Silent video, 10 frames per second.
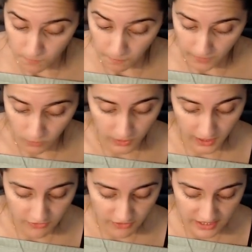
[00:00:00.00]

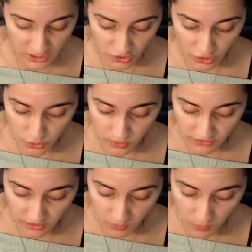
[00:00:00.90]
Okay? Financially, you're doing
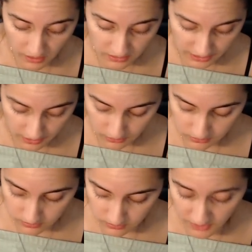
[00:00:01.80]
very well, Leo.
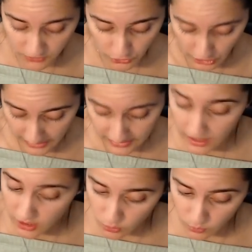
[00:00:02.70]
If you're not
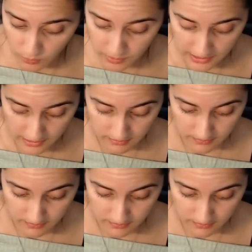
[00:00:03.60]
yet, you will be.